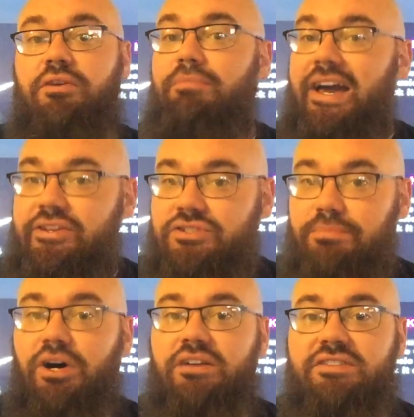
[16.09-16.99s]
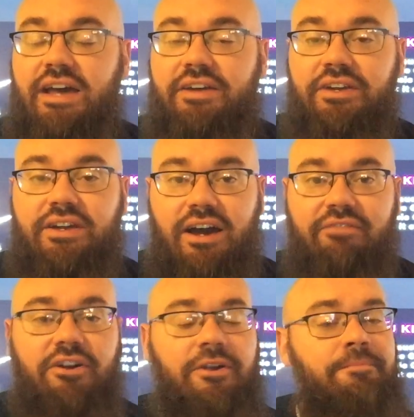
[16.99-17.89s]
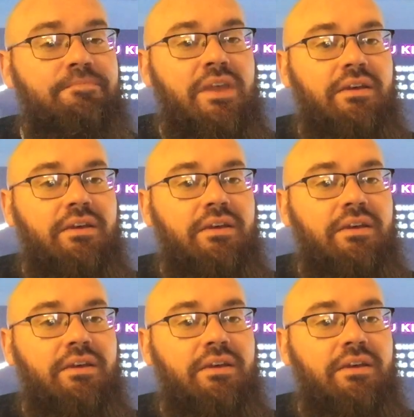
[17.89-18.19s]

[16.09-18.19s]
they're minus a buck 10 to cover.